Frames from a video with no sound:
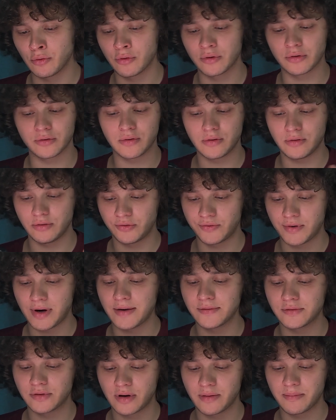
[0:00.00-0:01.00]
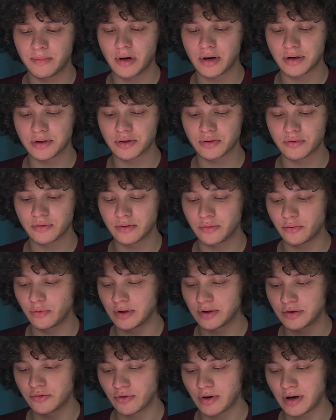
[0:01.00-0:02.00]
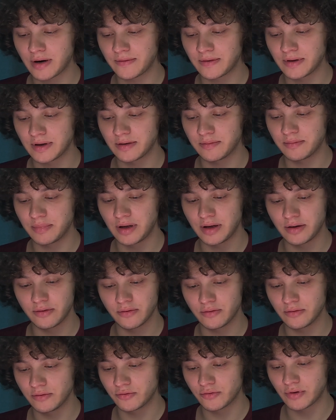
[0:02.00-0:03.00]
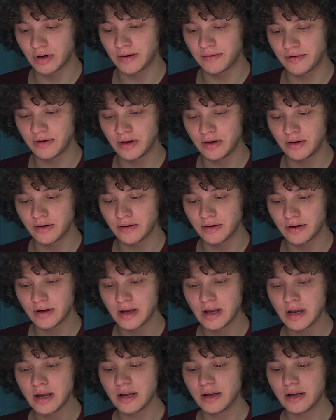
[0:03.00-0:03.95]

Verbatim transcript: or Google Drive, Dropbox, or OneDrive, let it be Google Drive here.